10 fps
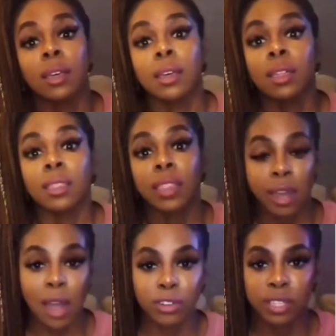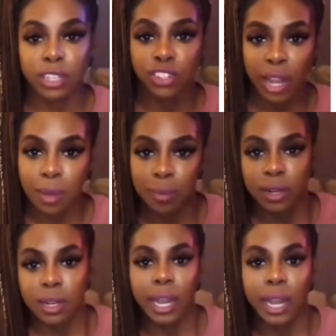That conversation happened.
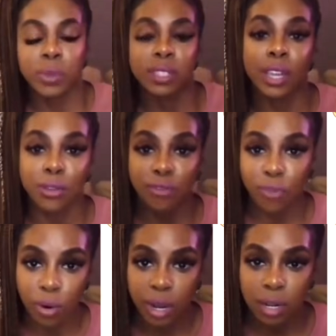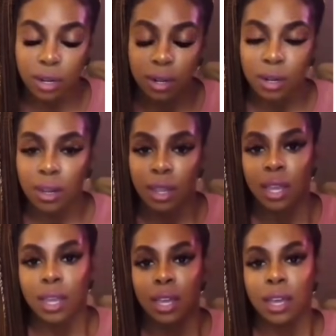I was there for it.
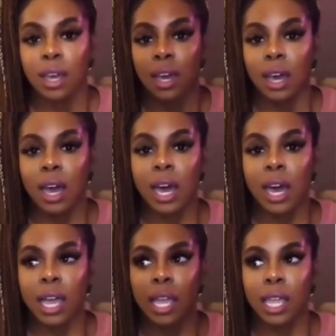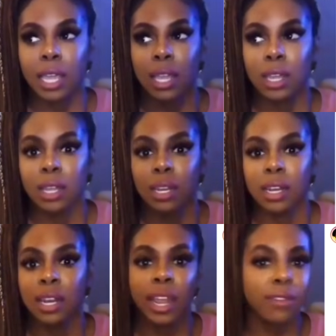I
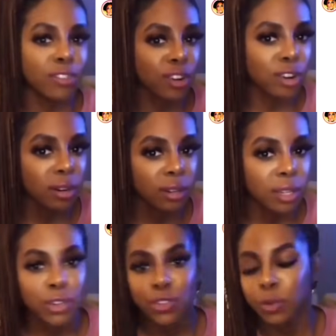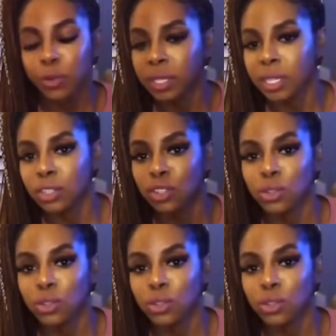never contributed to the